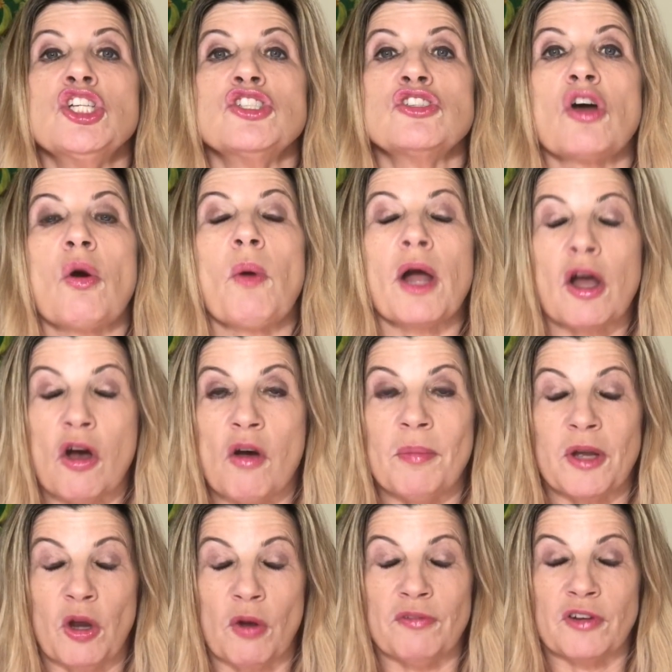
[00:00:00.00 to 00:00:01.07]
So I call my
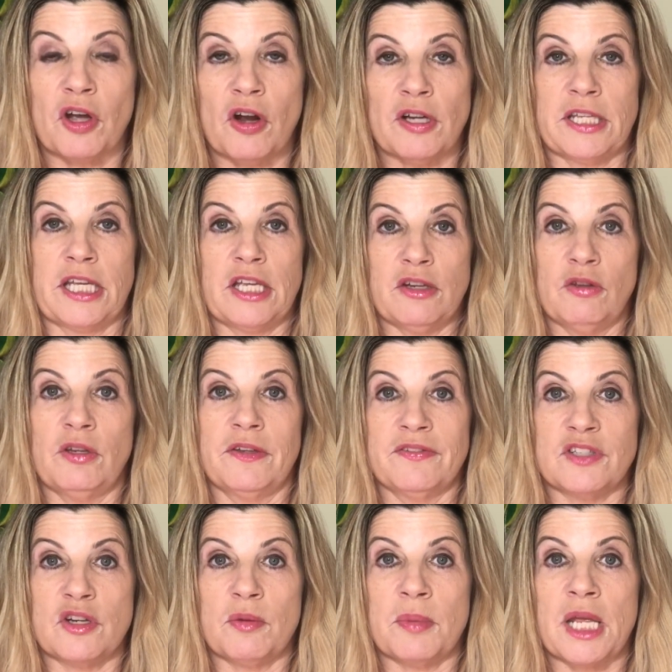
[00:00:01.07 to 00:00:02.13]
girlfriend Carlene, who
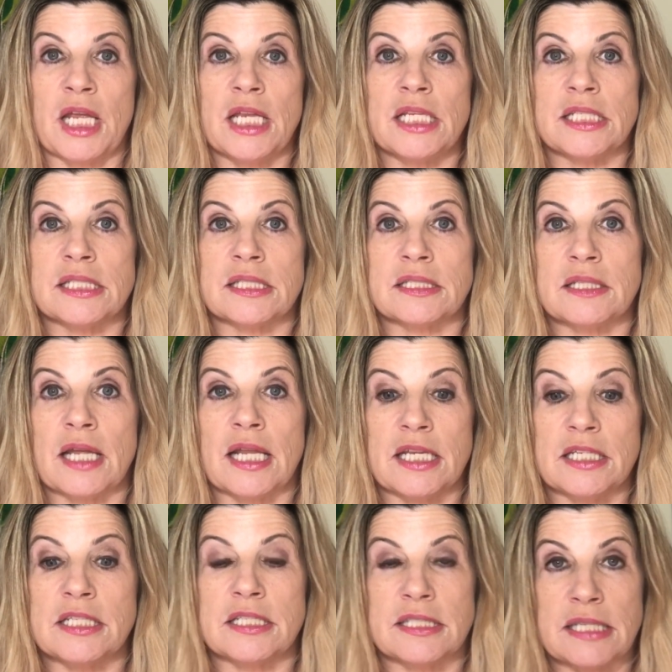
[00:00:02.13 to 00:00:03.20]
lives near me, and
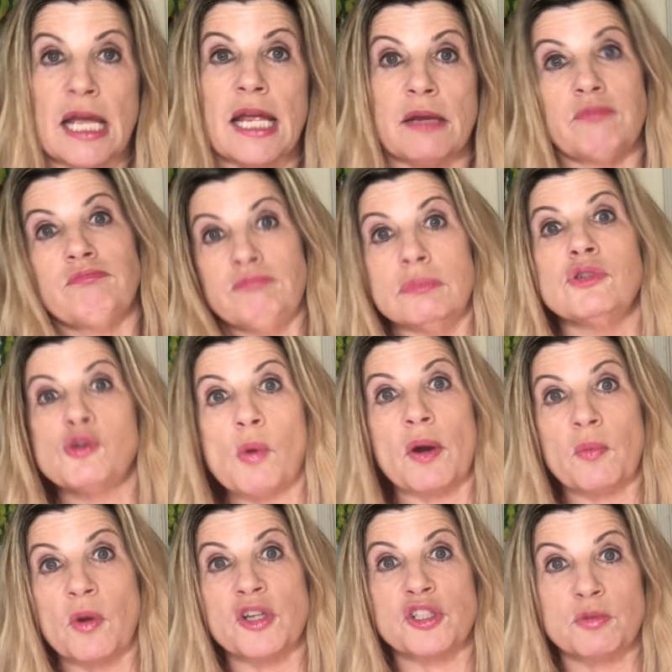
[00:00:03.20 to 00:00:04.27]
to say, do you want
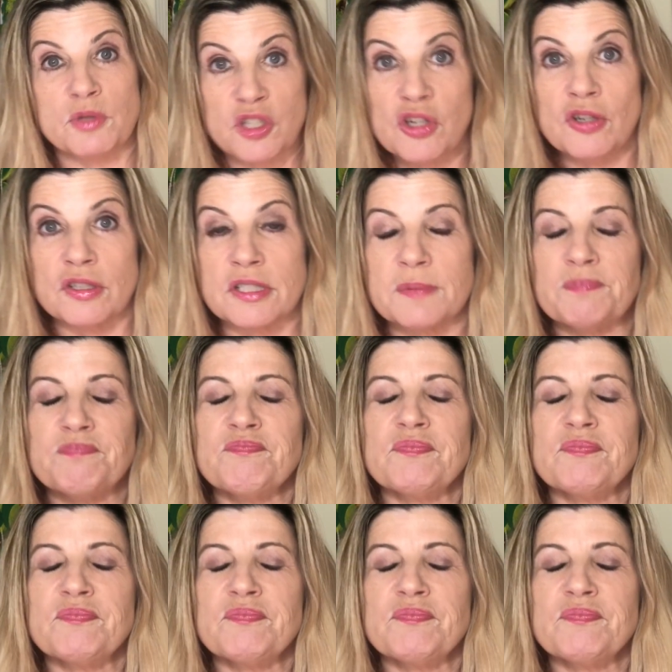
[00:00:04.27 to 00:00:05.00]
to watch the returns?